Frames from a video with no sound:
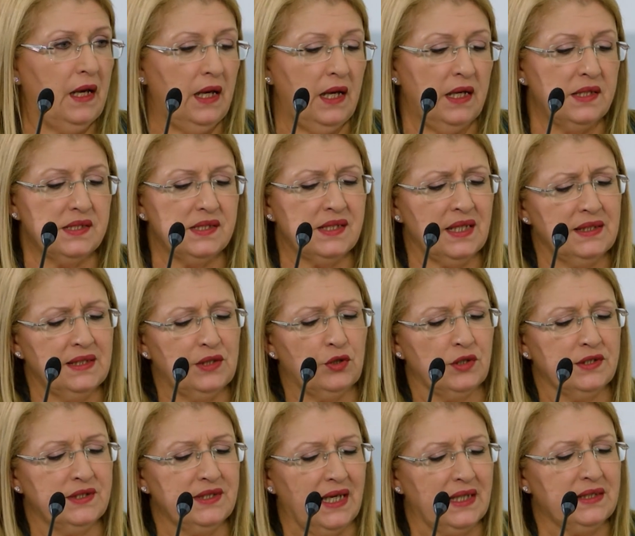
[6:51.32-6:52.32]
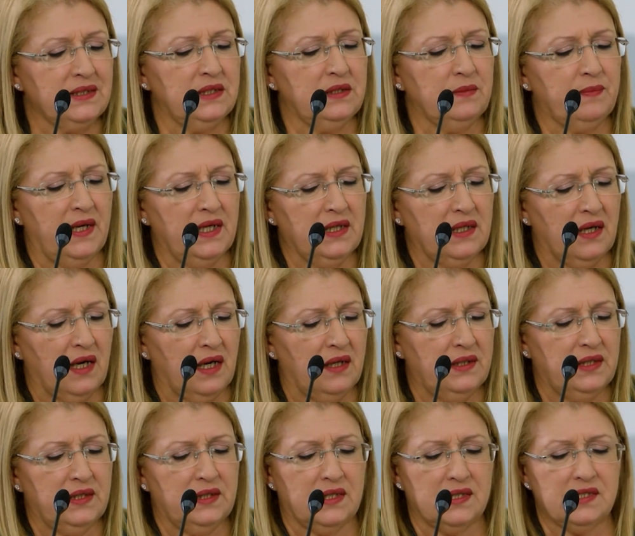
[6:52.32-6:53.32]
A study conducted by
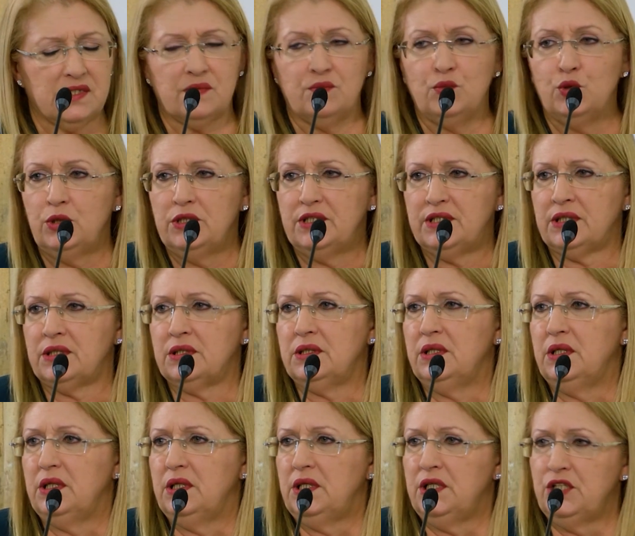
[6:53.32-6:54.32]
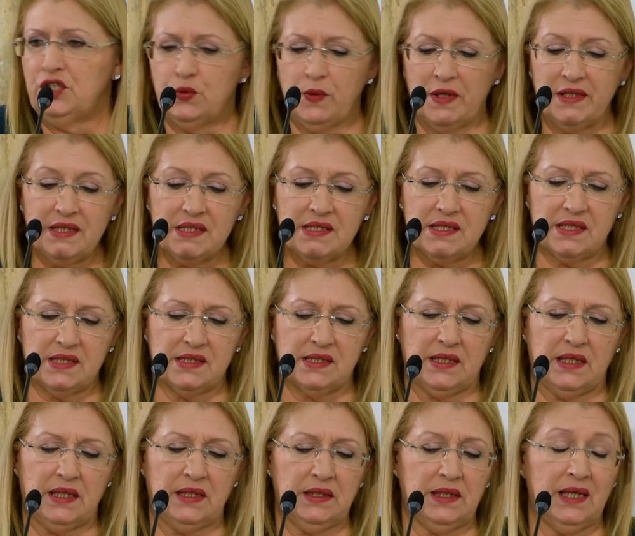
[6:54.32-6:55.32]
Caritas Malta in
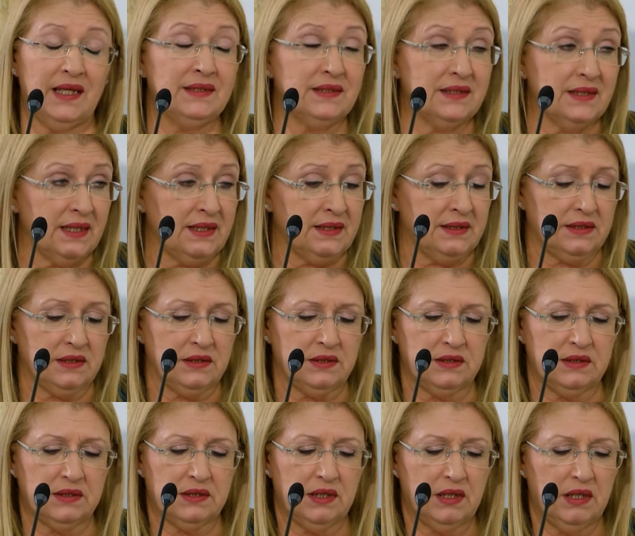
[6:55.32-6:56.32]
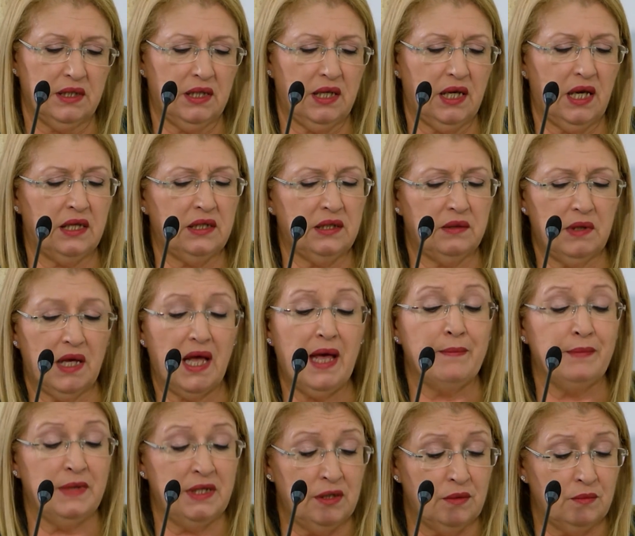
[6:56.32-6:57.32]
2016, entitled A
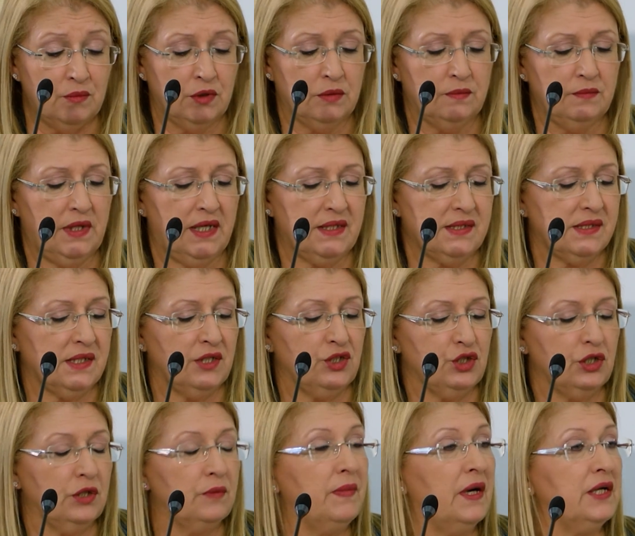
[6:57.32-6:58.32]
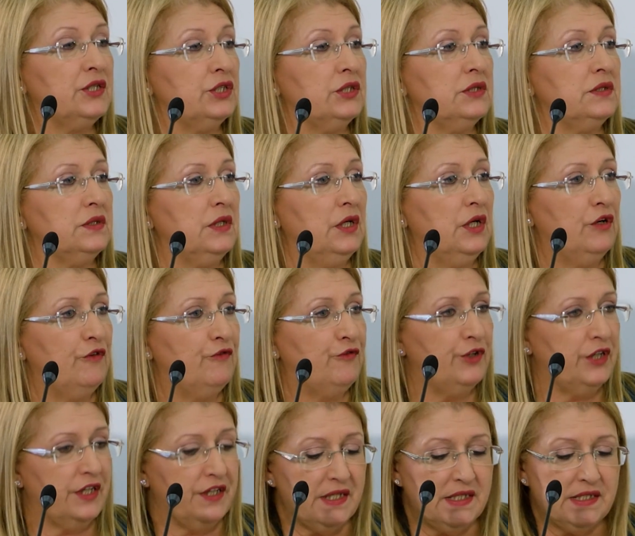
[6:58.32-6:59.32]
Minimum Essential Budget for
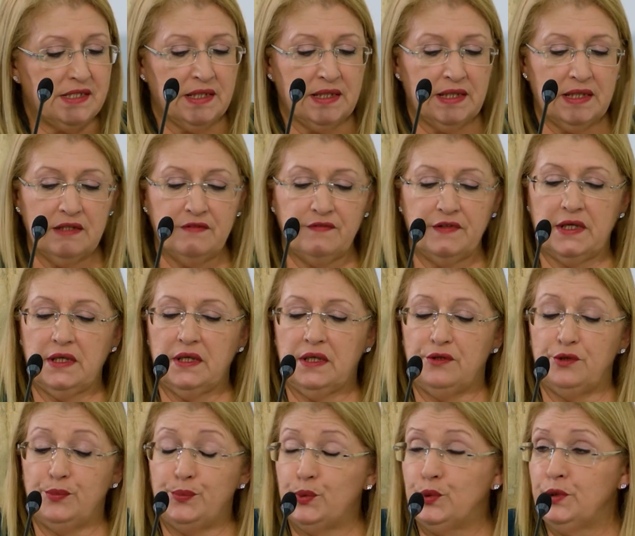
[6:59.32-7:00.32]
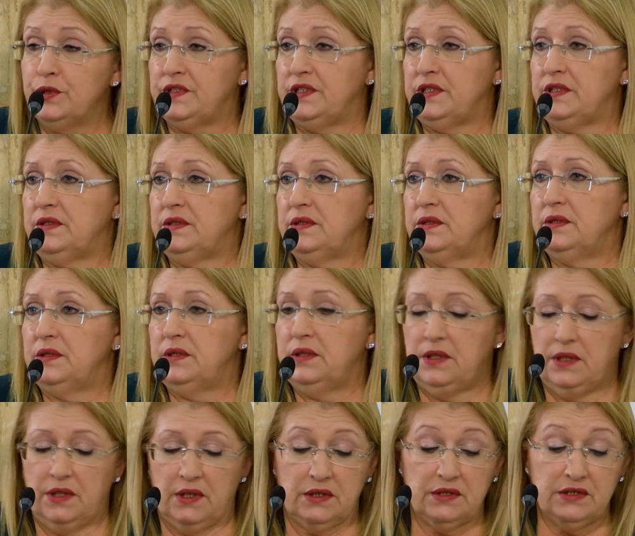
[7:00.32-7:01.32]
a Decent Living, reported
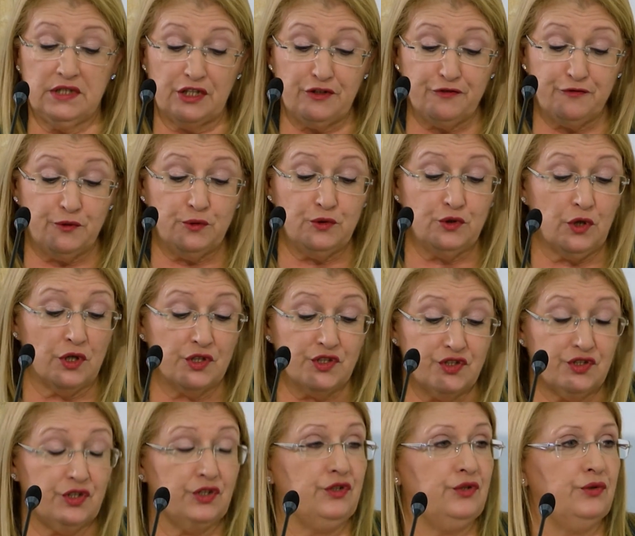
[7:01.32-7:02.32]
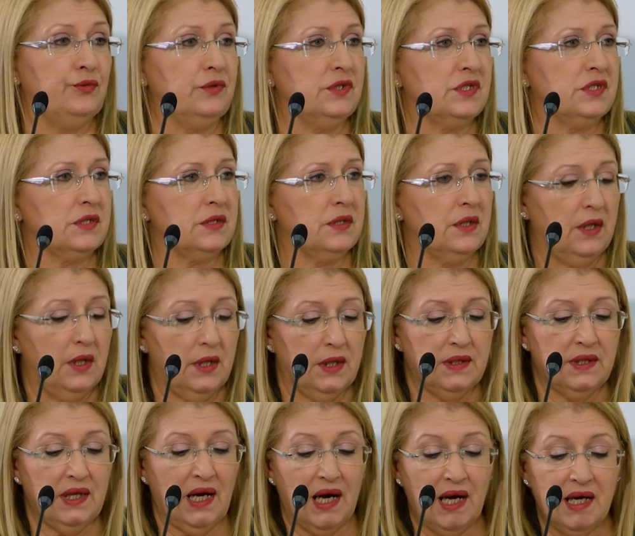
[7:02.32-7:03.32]
that food constitutes
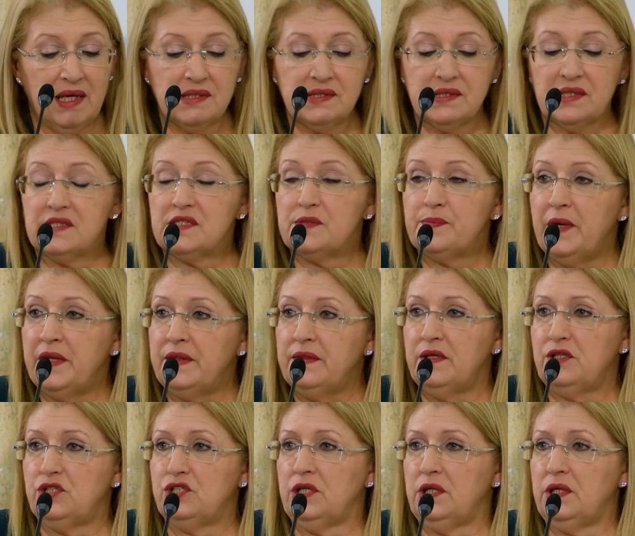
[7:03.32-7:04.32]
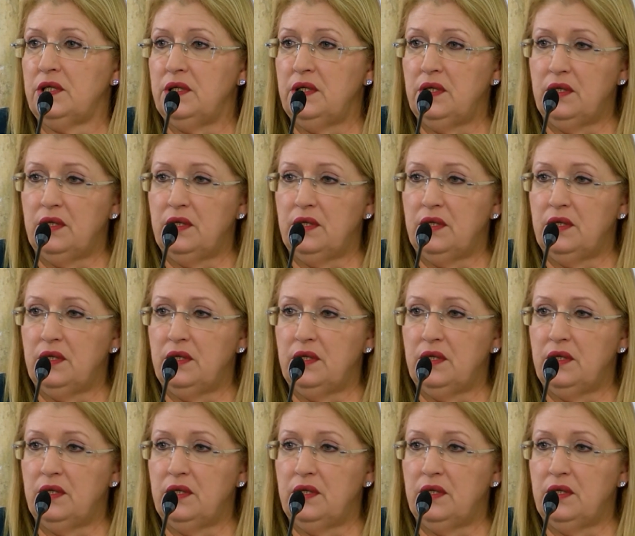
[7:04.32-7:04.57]
the highest expenditure